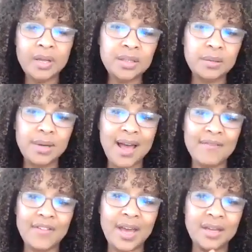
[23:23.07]
Do you have
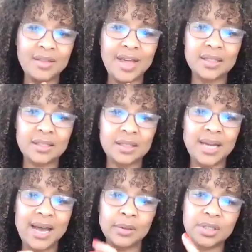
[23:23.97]
any that stood
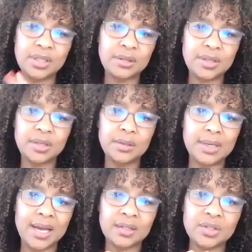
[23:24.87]
out to you that you'd
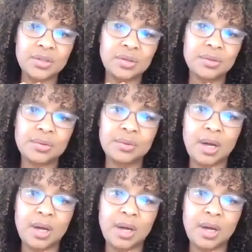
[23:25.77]
like to